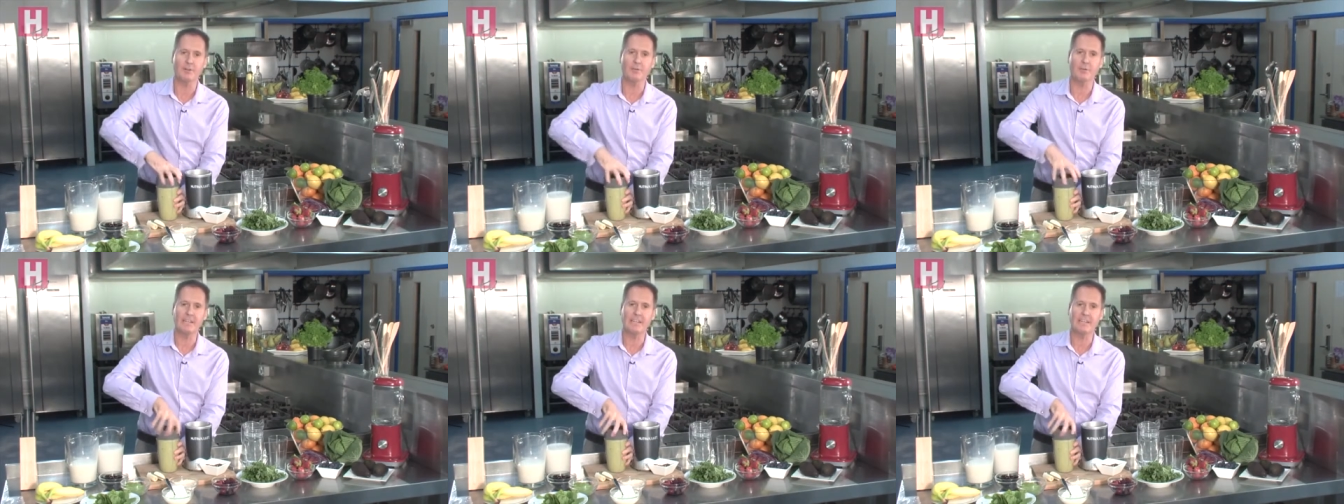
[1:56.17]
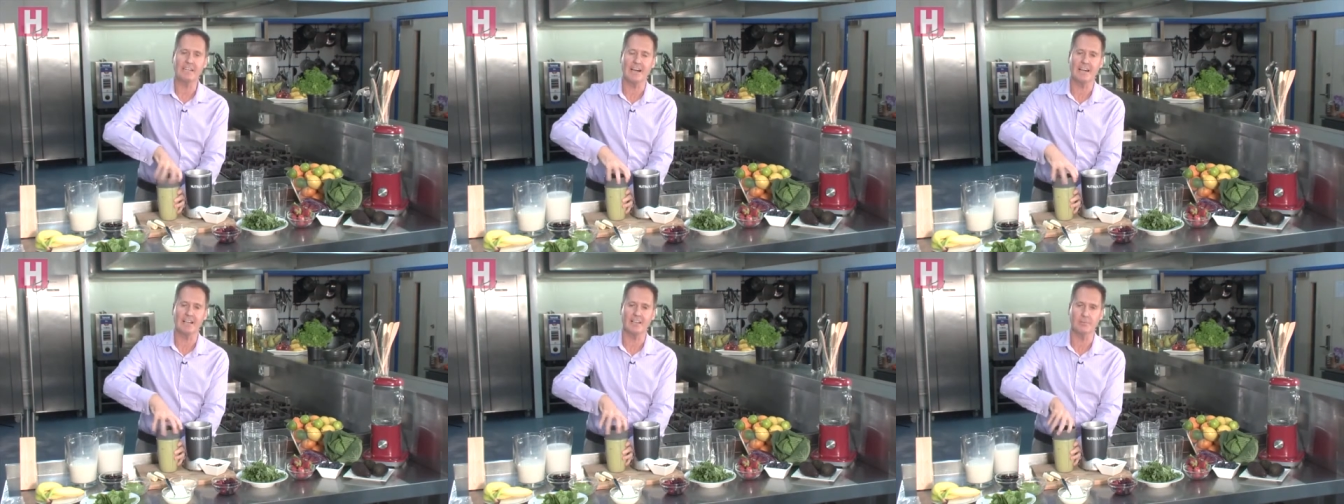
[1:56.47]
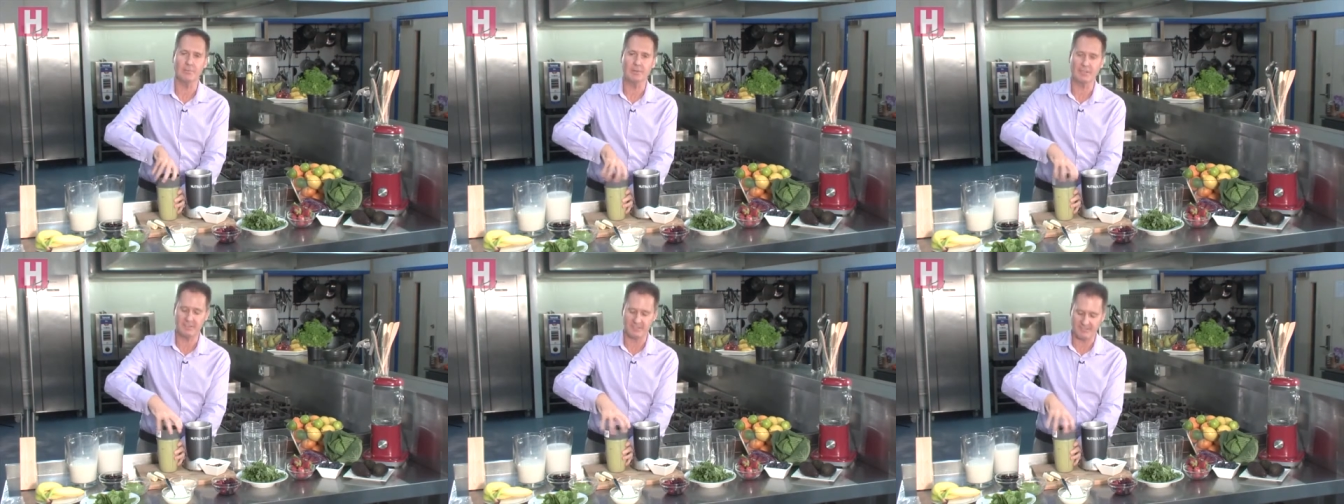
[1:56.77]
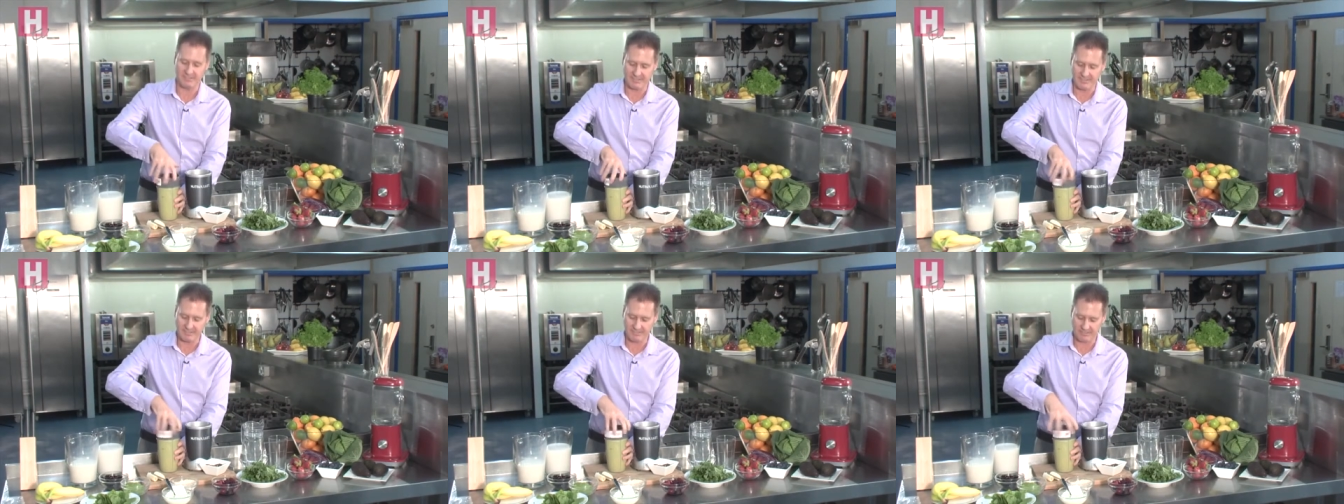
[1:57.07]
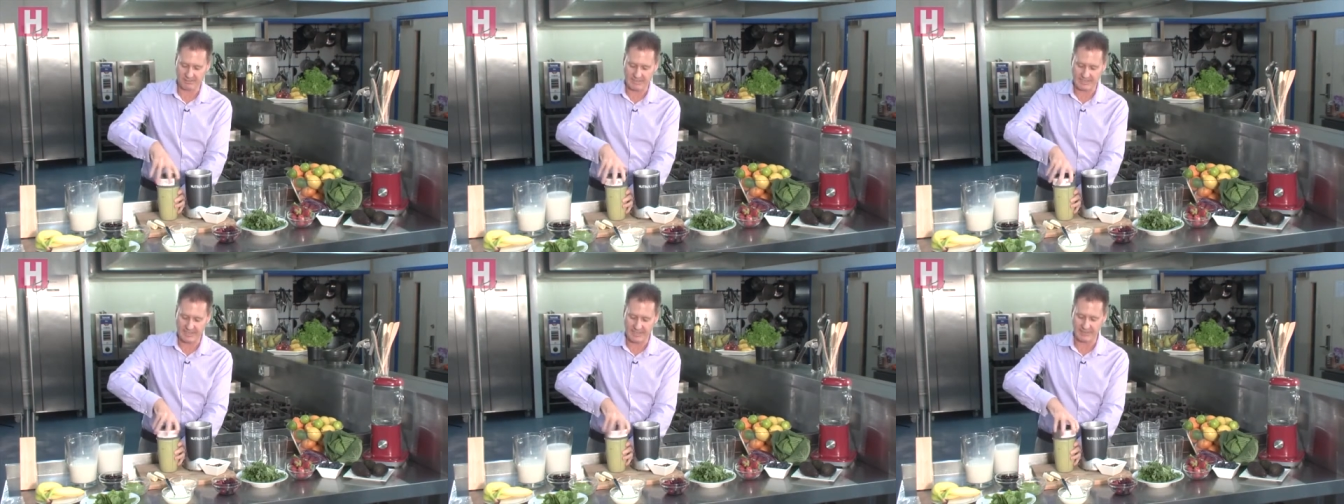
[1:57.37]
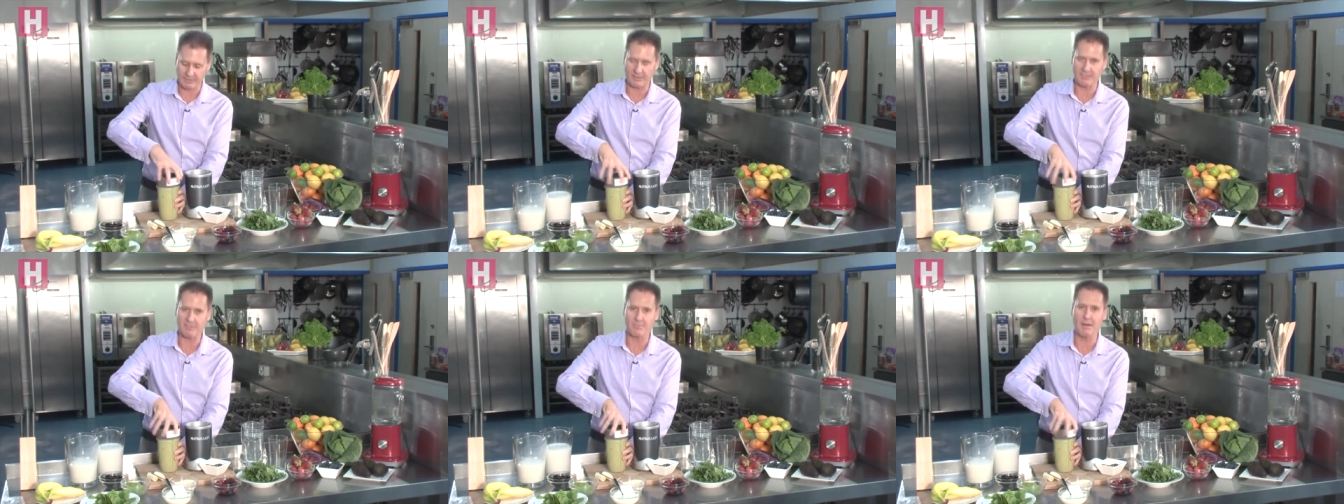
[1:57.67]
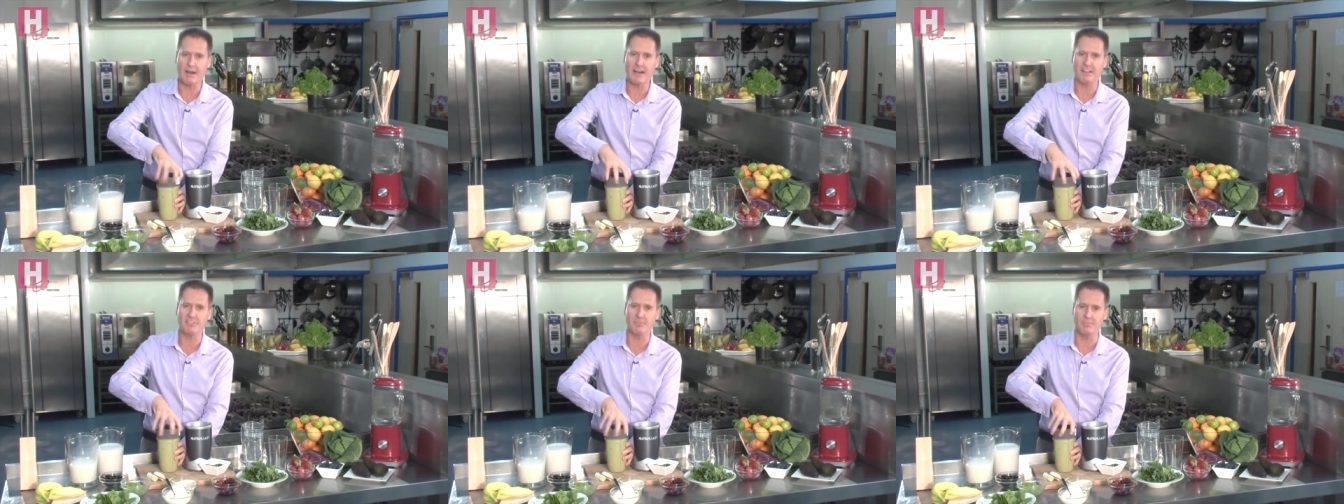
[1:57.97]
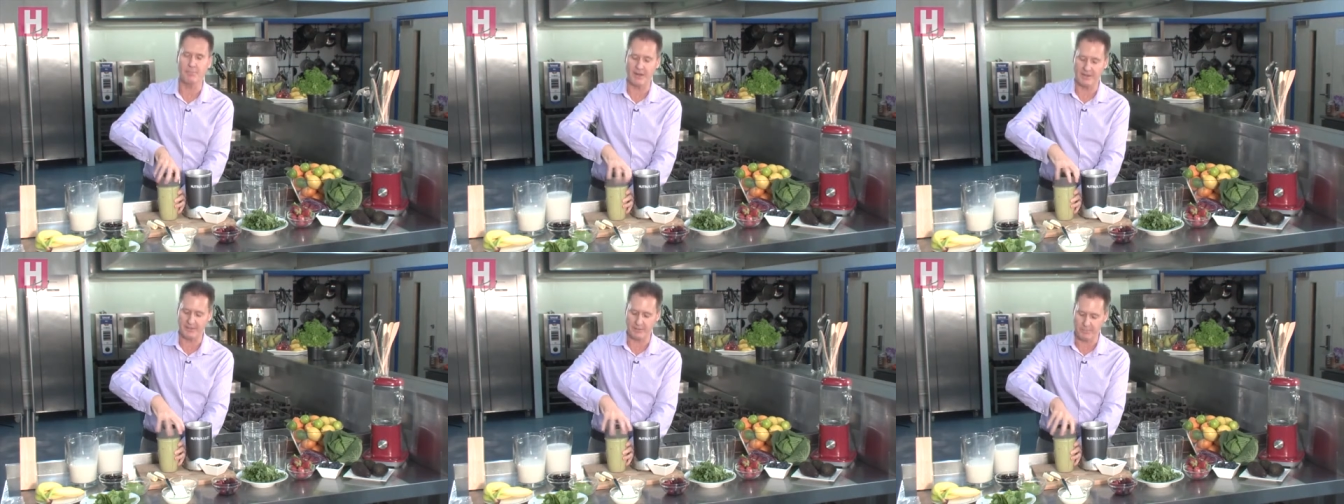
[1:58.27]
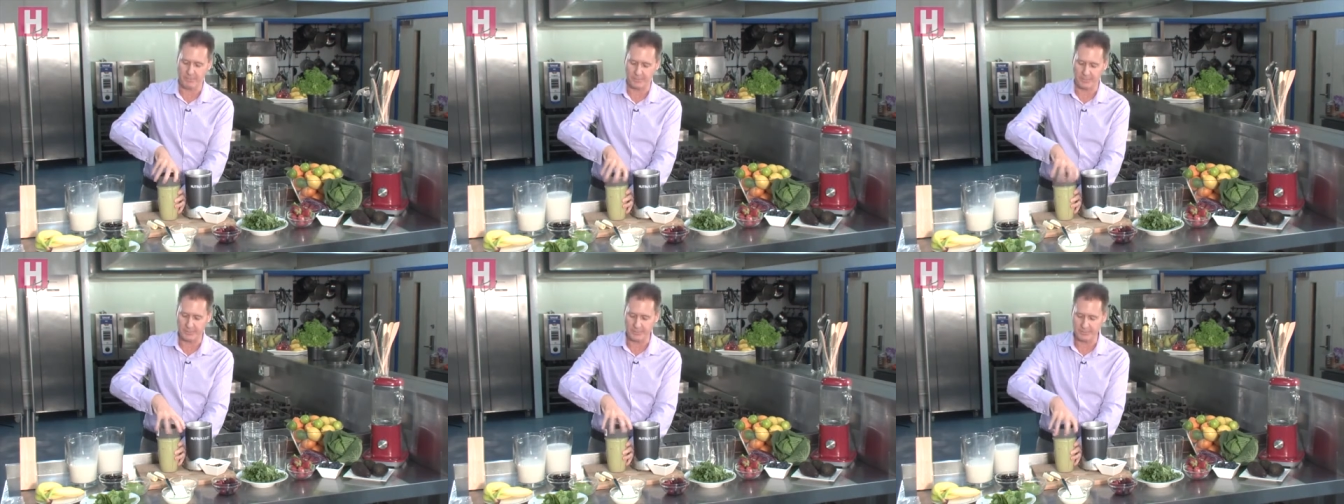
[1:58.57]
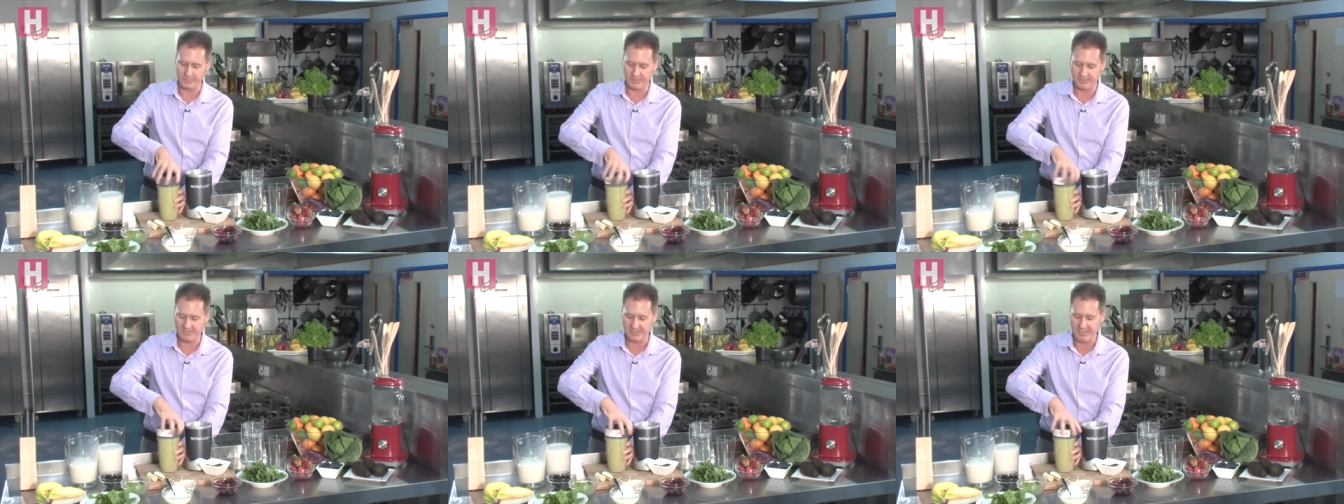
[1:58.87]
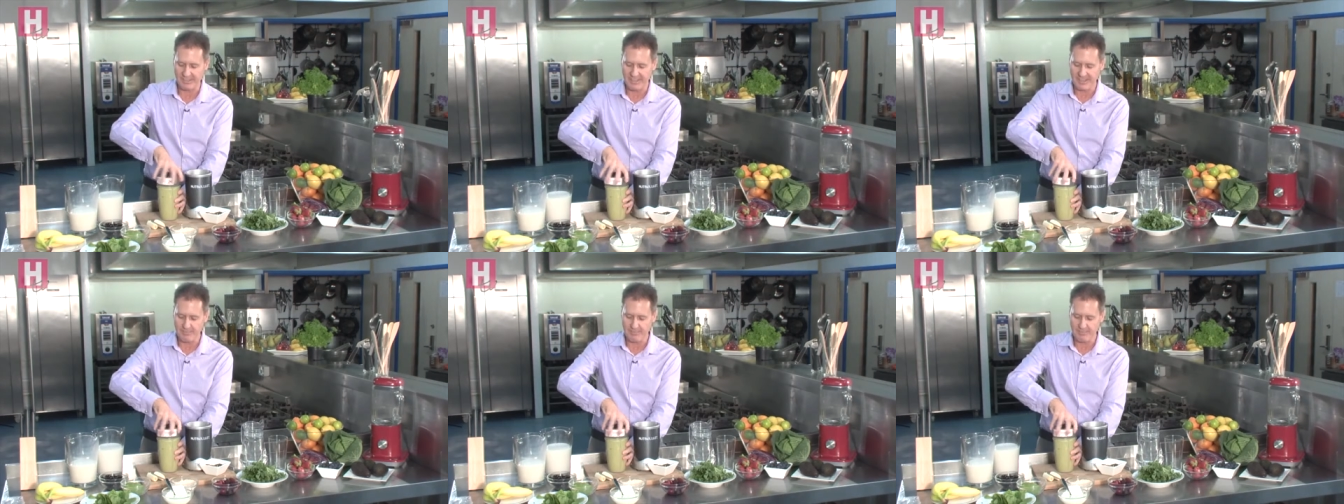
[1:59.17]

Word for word: green colour because this green colour is masked by the prunes,